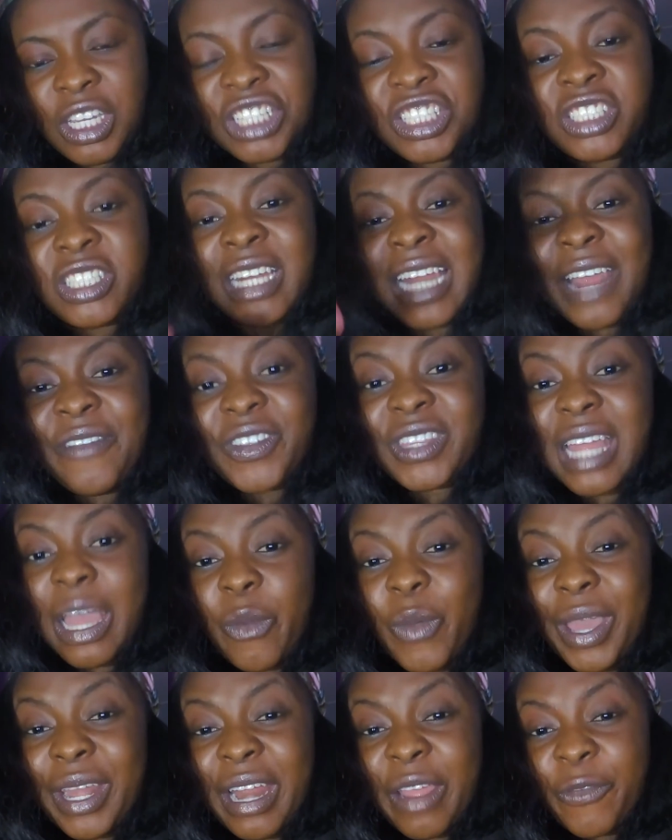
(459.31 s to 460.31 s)
It isn't every
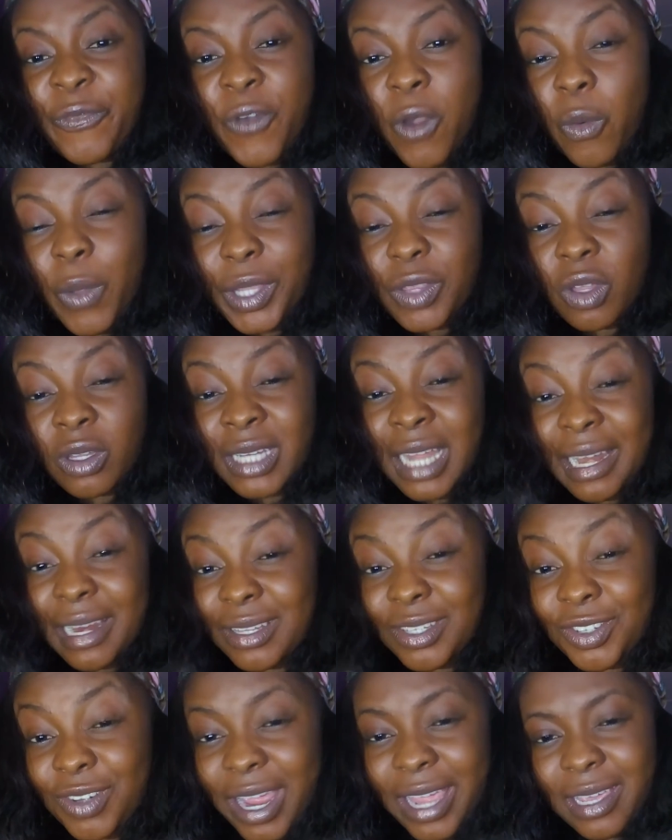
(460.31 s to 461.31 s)
time we rain fall, we thunder
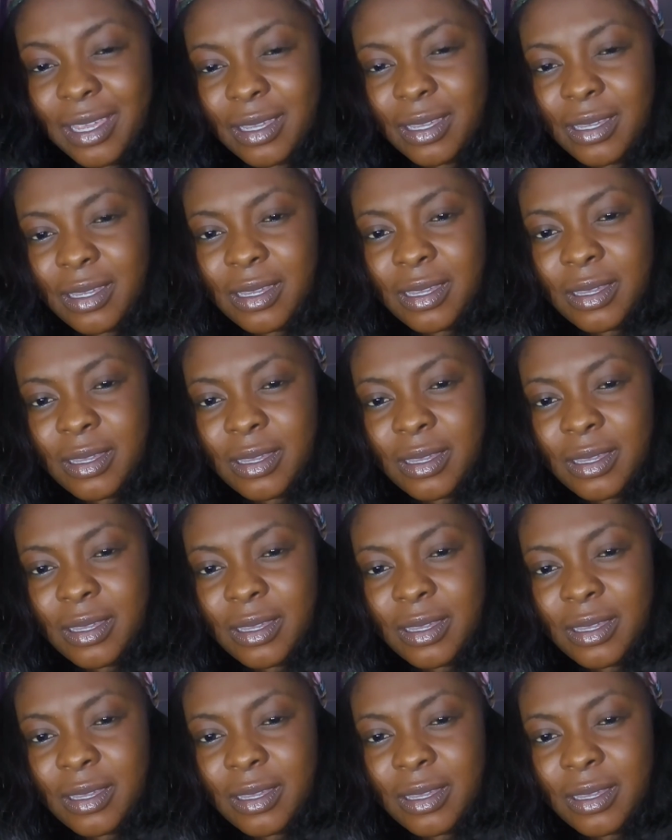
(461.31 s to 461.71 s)
they strike.